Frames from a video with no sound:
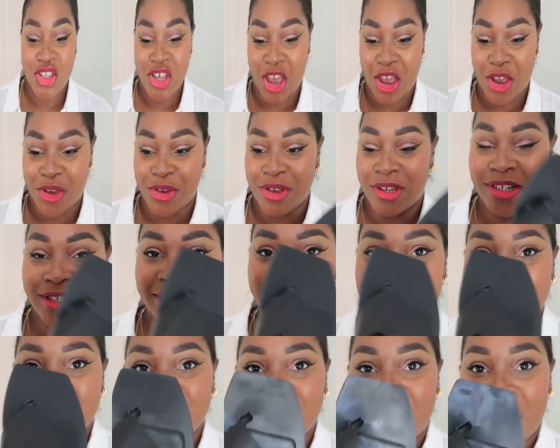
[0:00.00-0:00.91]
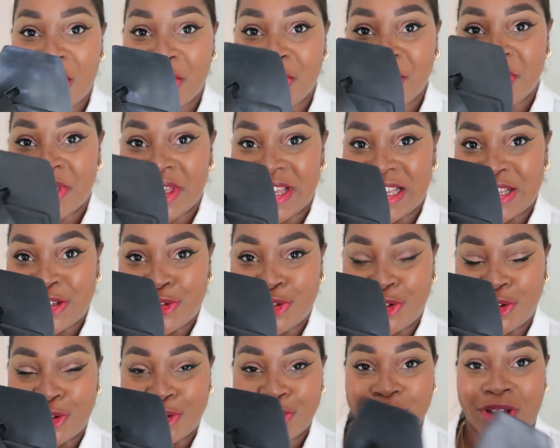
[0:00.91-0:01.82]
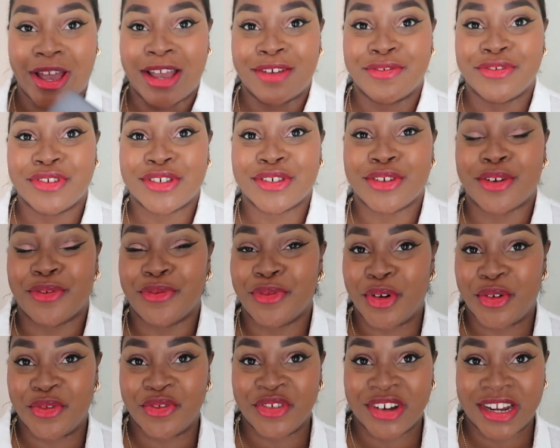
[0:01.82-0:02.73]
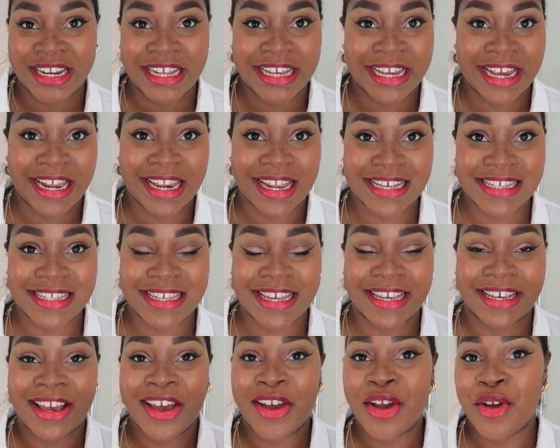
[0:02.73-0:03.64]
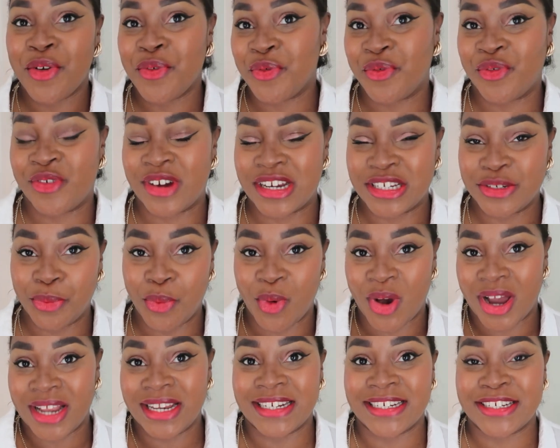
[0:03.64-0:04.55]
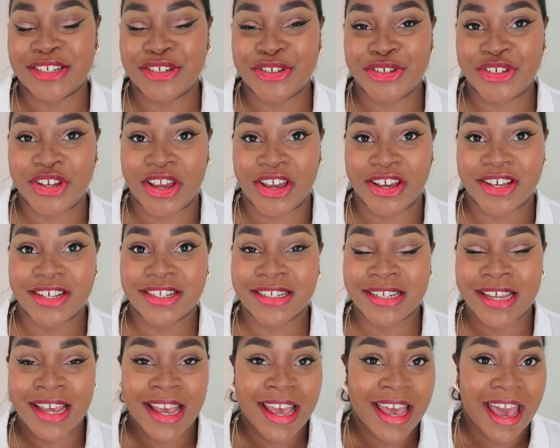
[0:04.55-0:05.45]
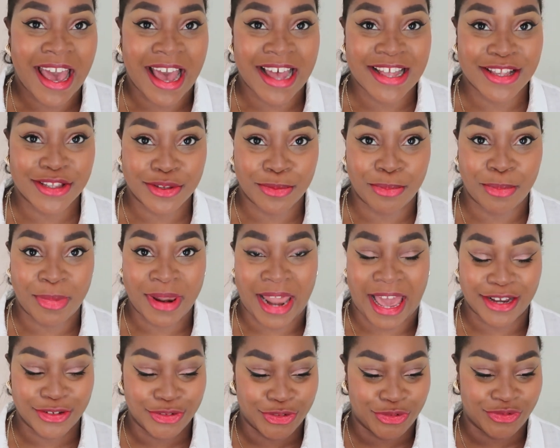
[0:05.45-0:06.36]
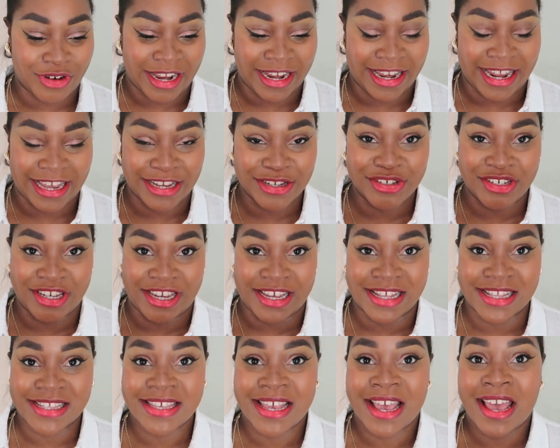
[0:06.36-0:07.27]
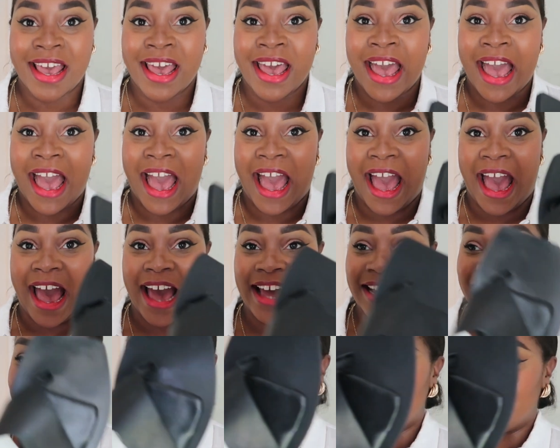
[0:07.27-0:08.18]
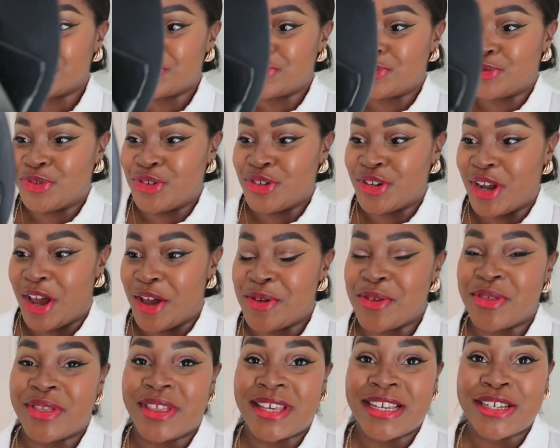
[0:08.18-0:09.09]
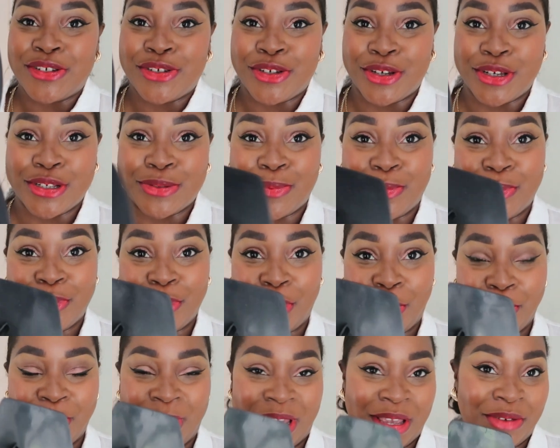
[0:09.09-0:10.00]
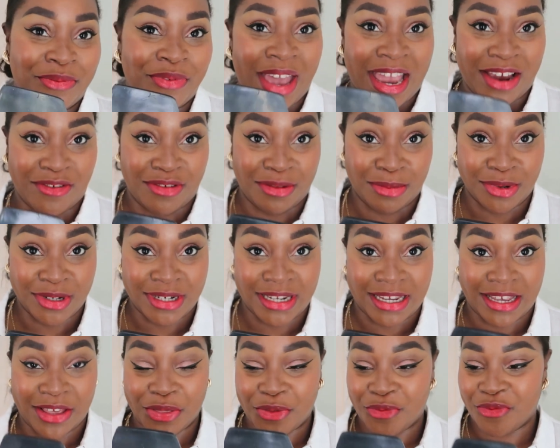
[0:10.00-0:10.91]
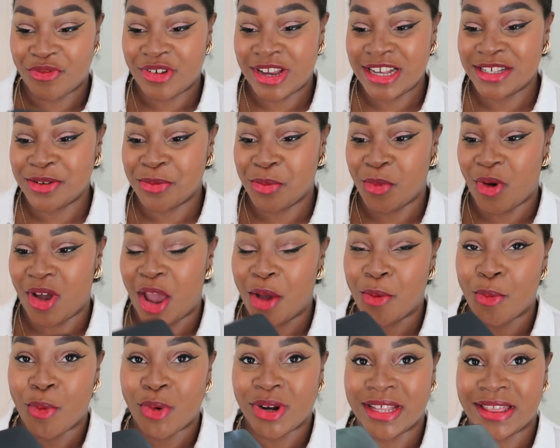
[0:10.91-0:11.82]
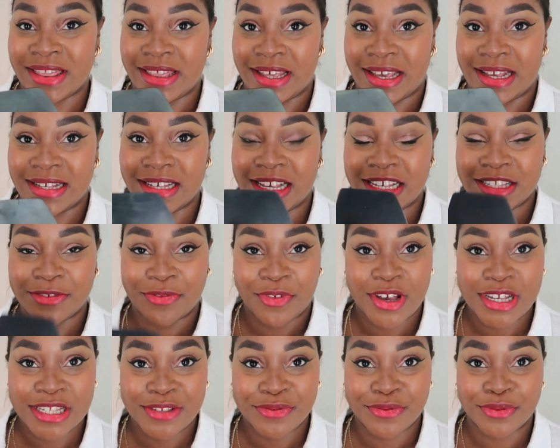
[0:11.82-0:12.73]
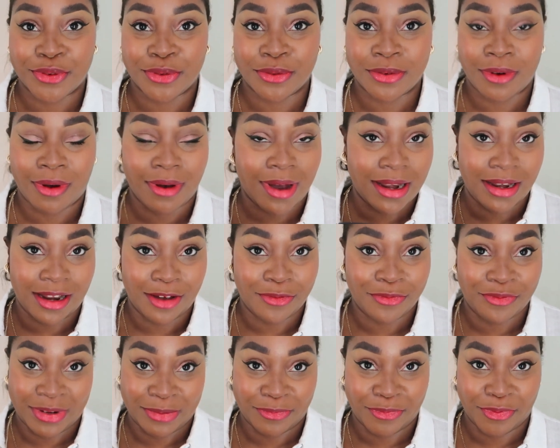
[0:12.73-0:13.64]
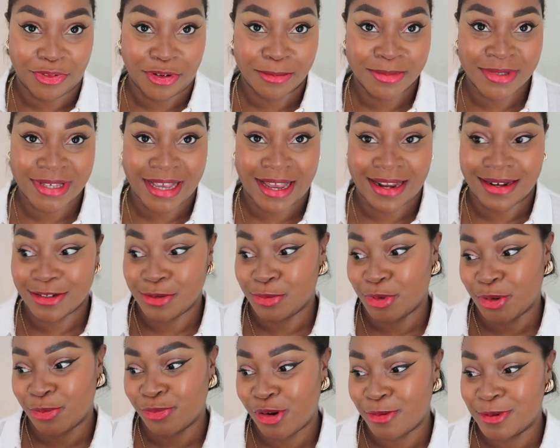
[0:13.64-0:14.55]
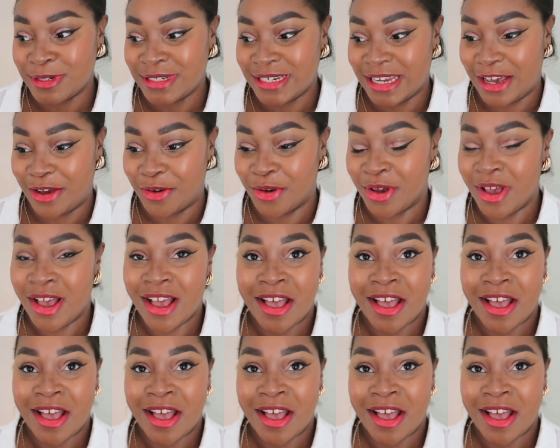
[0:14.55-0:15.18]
So to style these shoes, I have just gone for a really classic fresh white linen shirt and some black straight leg jeans. And you know, these shoes will not be for everybody. The reason why I wanted these is, first of all, I love flip-flops, and you can probably tell